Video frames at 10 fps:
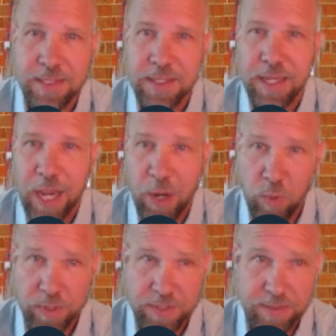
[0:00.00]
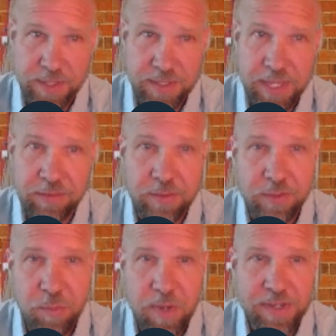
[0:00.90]
I worked at the Texas
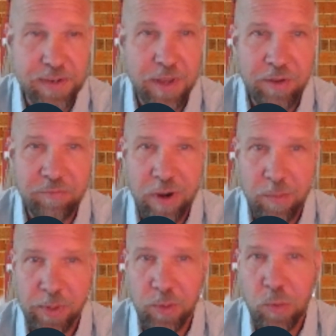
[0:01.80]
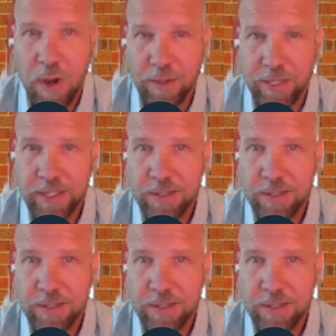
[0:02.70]
Commission on Environmental Quality,